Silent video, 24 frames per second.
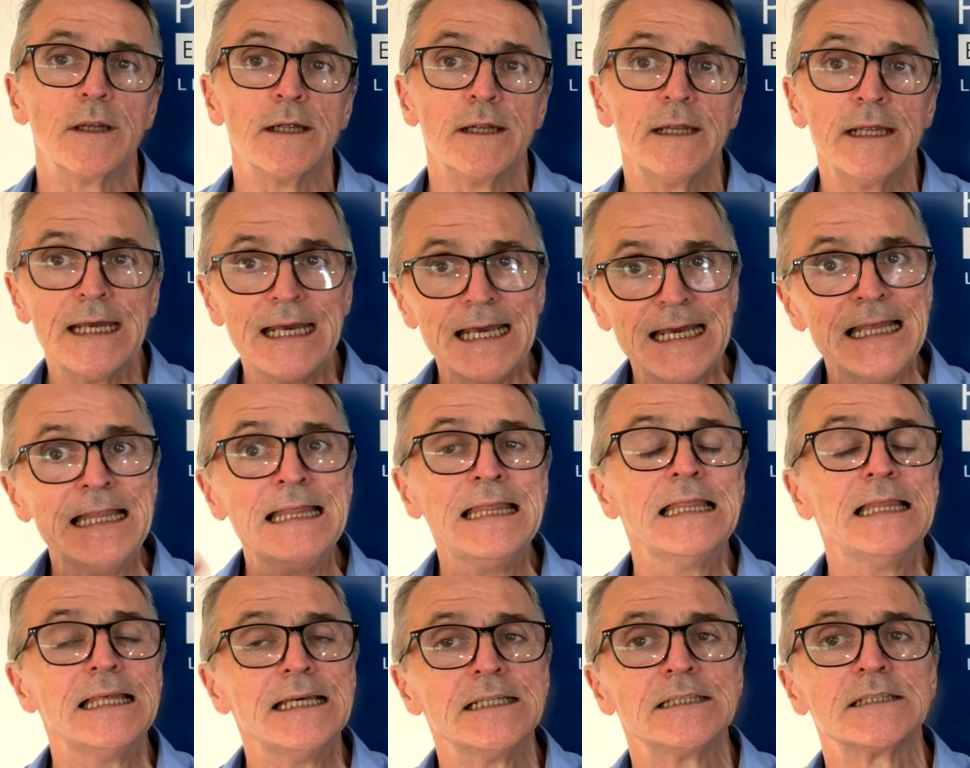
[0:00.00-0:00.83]
And
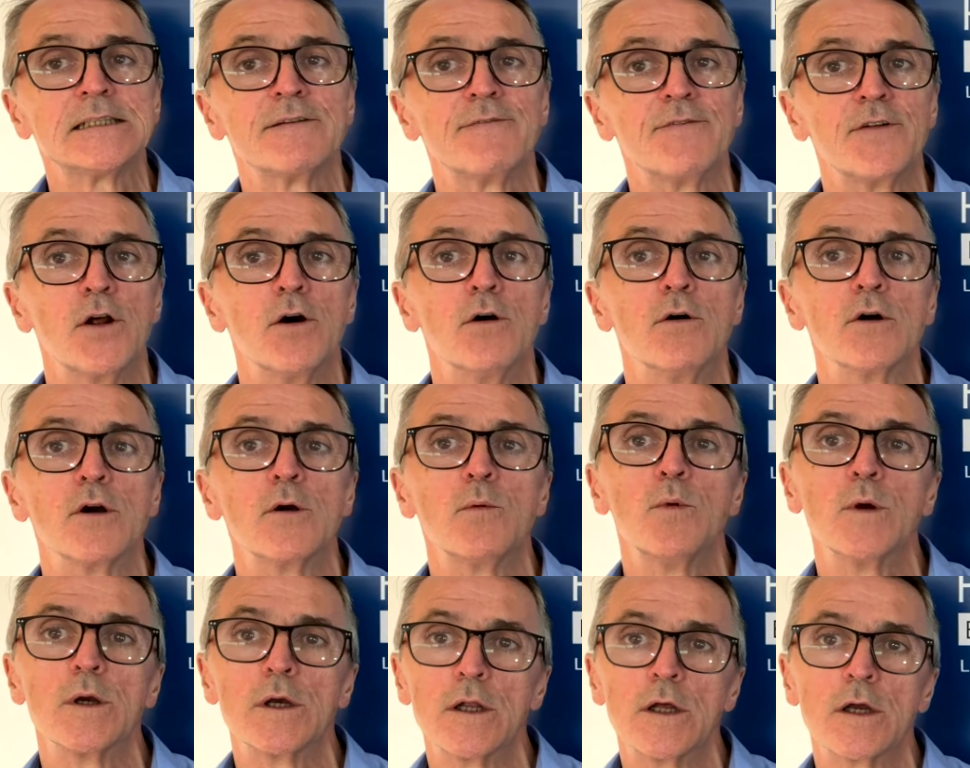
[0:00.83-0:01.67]
in this vlog,
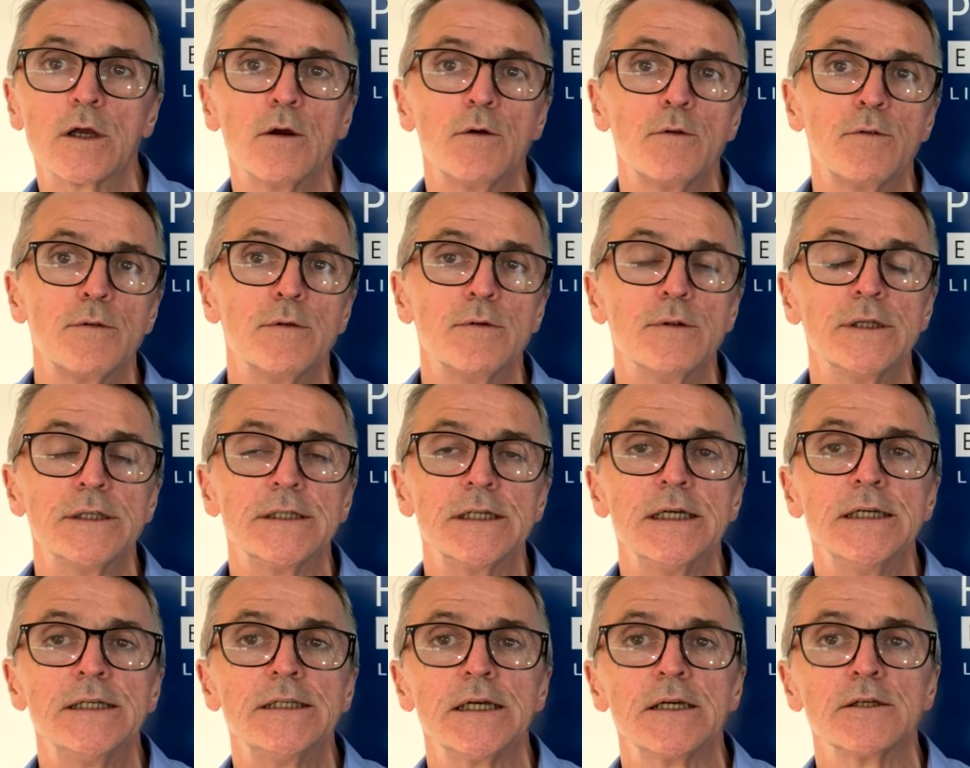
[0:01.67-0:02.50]
we're going to go through the
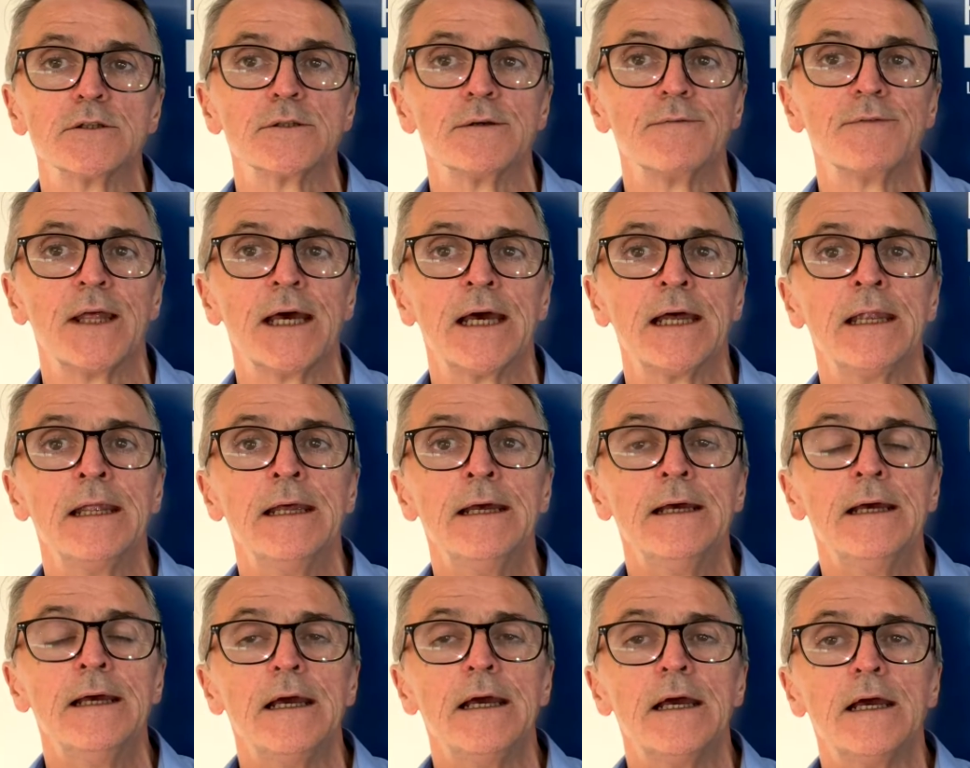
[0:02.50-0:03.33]
details of that,
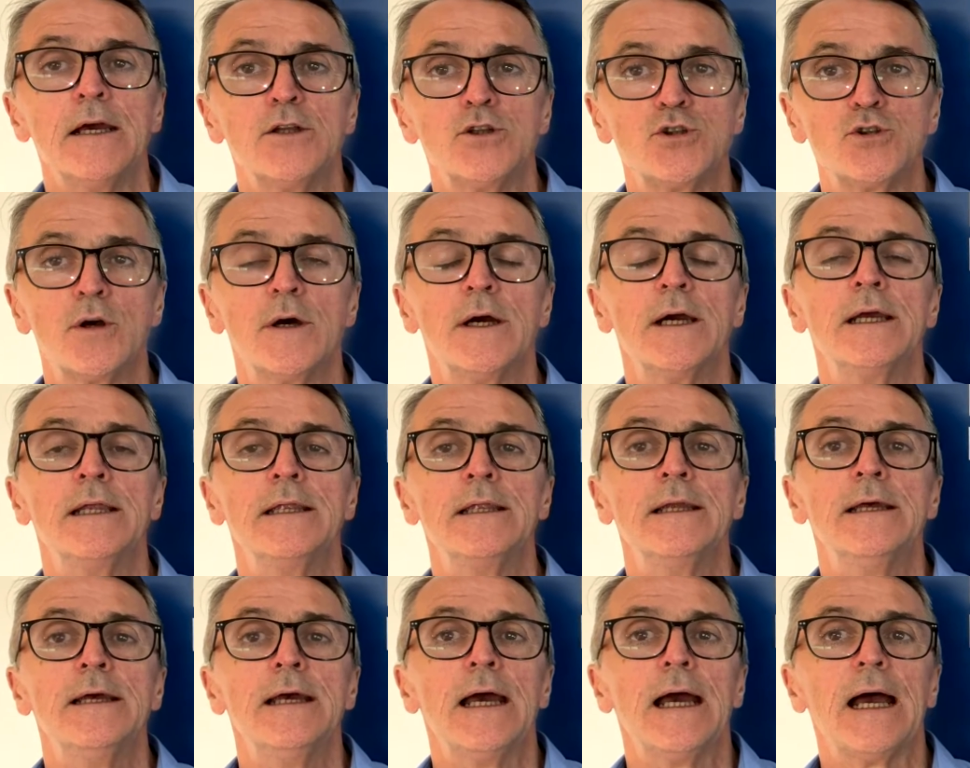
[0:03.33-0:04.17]
try
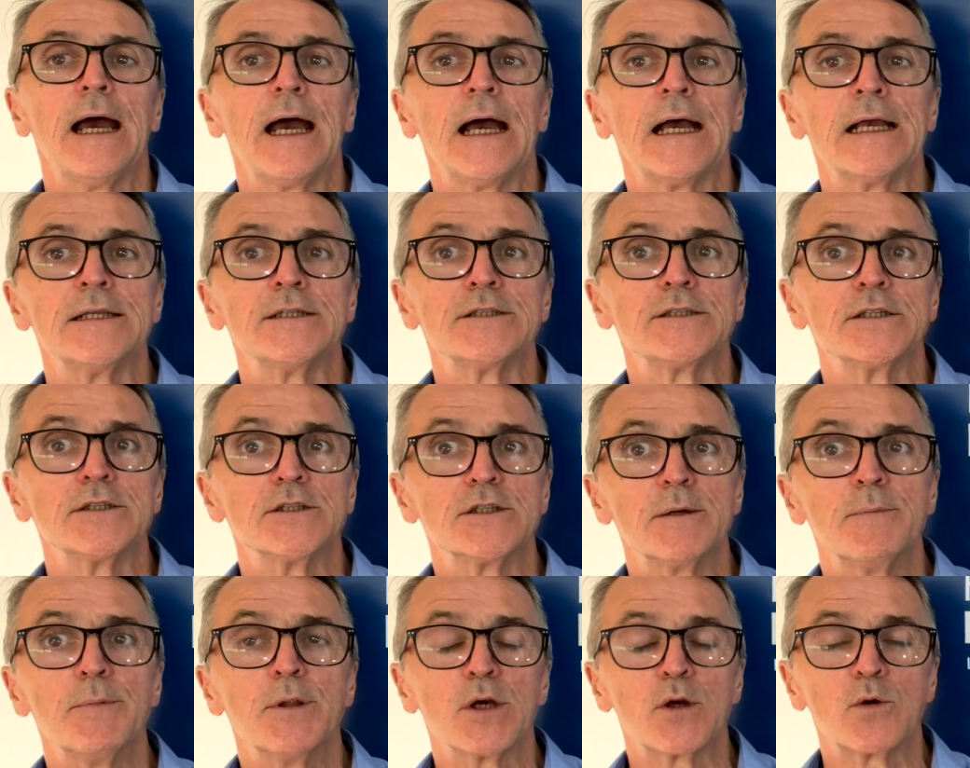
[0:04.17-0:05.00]
and answer
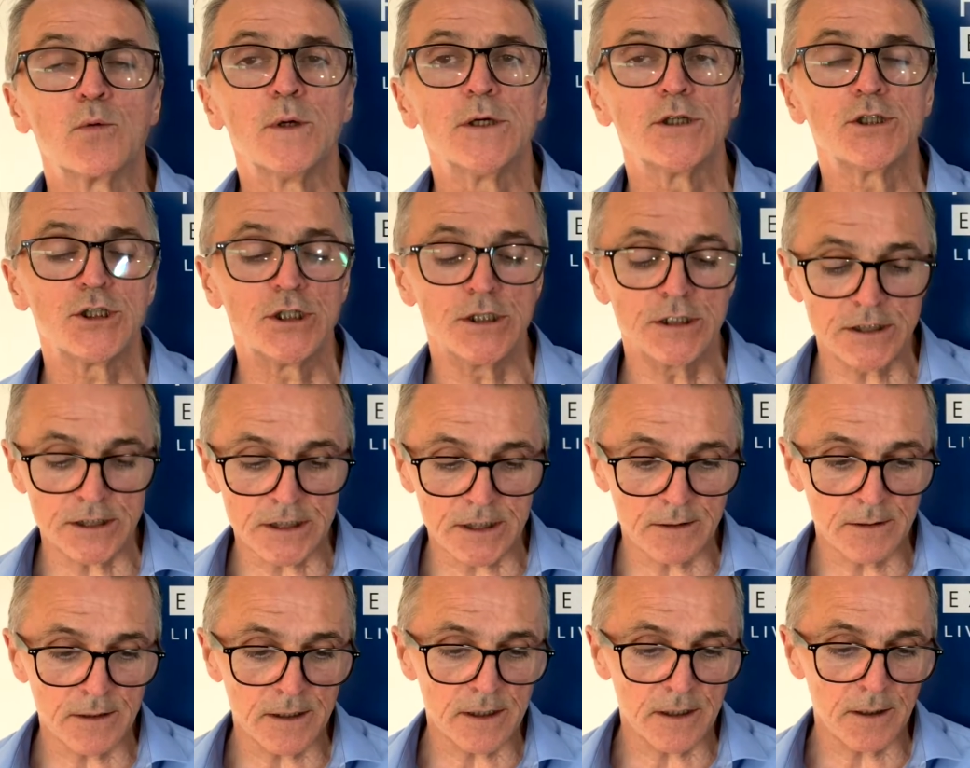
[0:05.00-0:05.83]
some of the questions
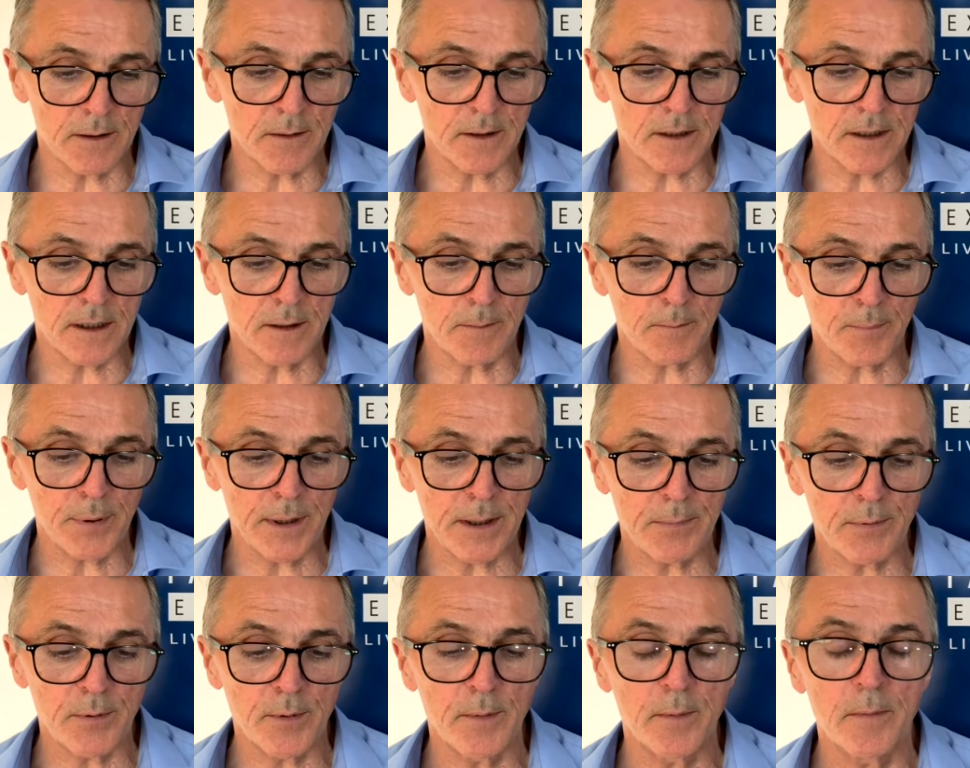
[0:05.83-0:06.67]
that
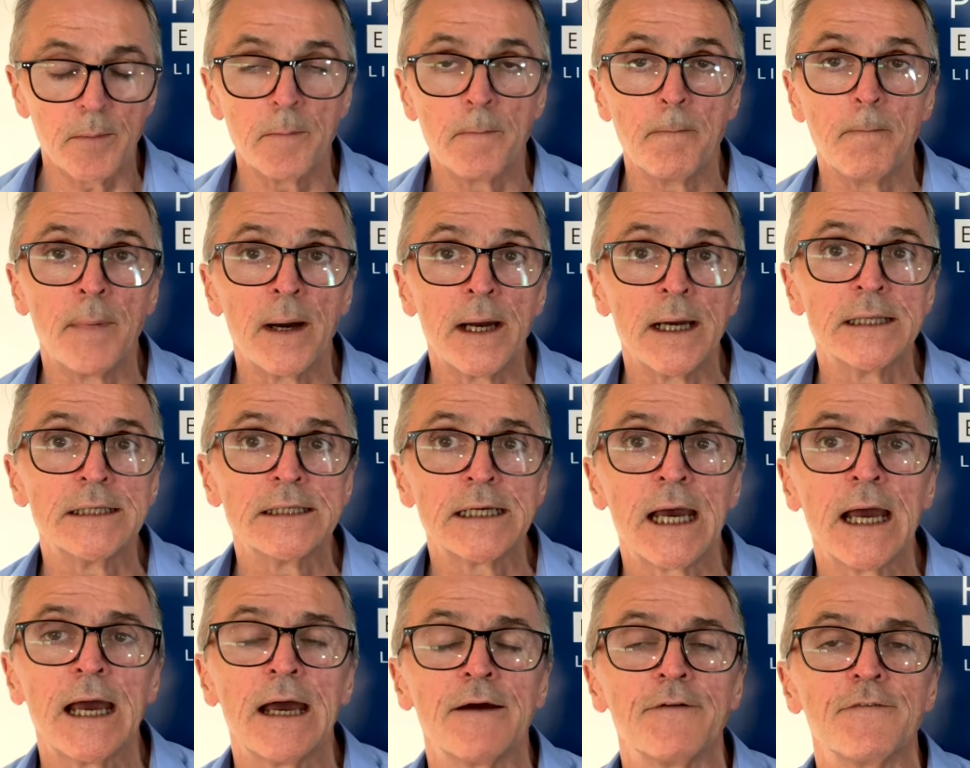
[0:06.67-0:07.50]
people might
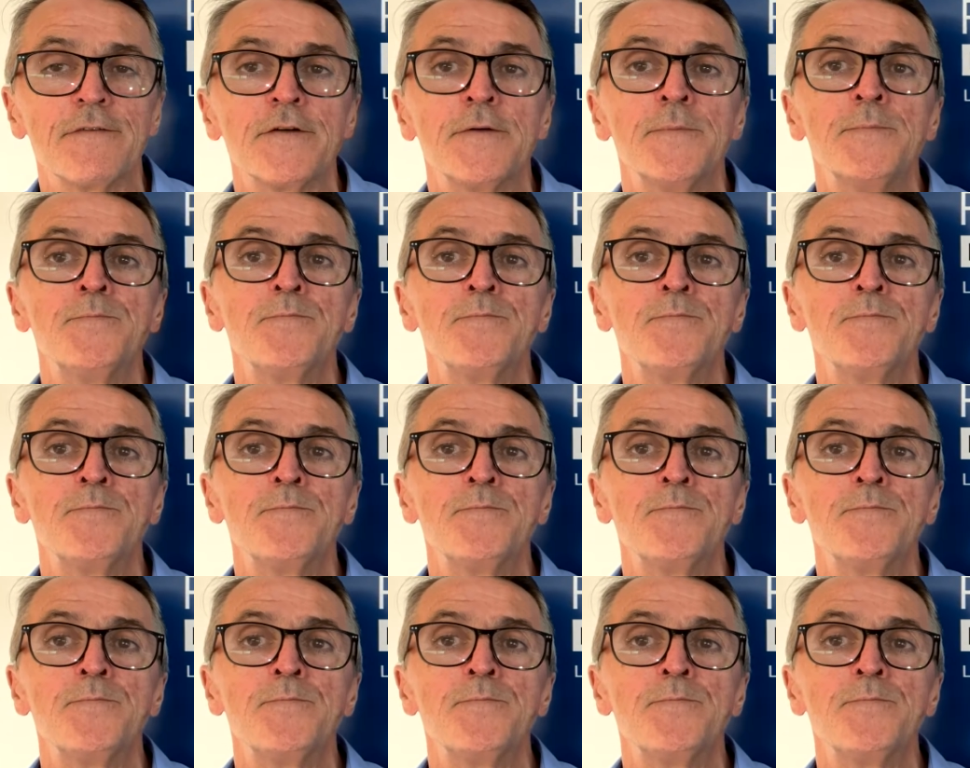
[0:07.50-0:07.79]
have.